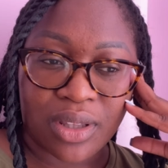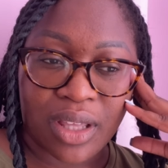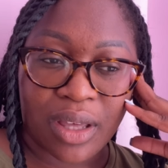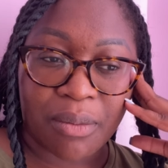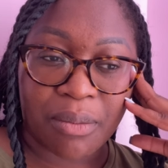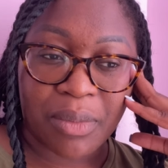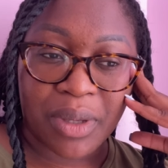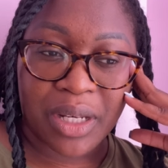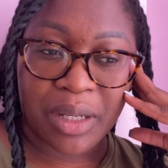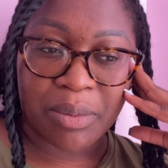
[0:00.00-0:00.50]
There are
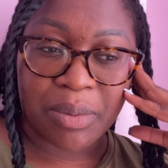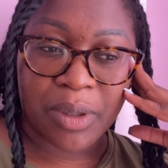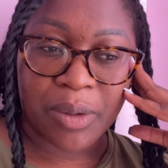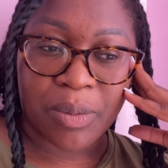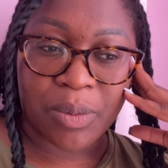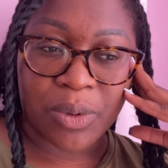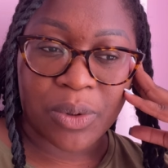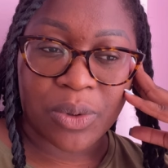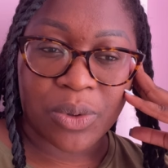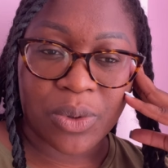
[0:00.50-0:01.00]
many
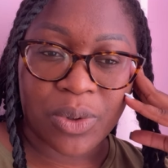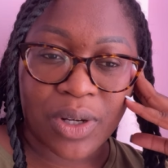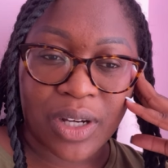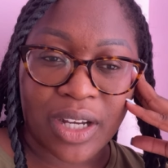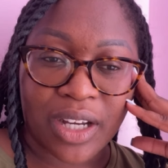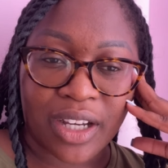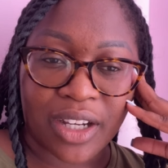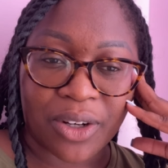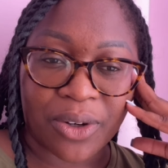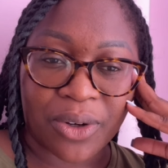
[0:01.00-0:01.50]
people who are
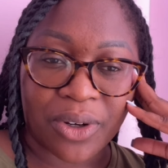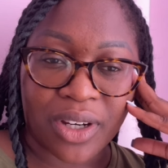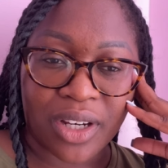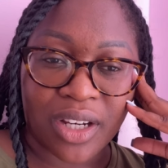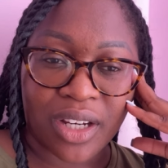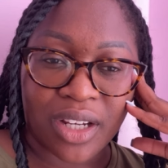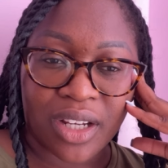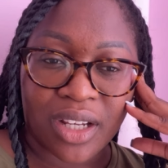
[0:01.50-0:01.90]
hungry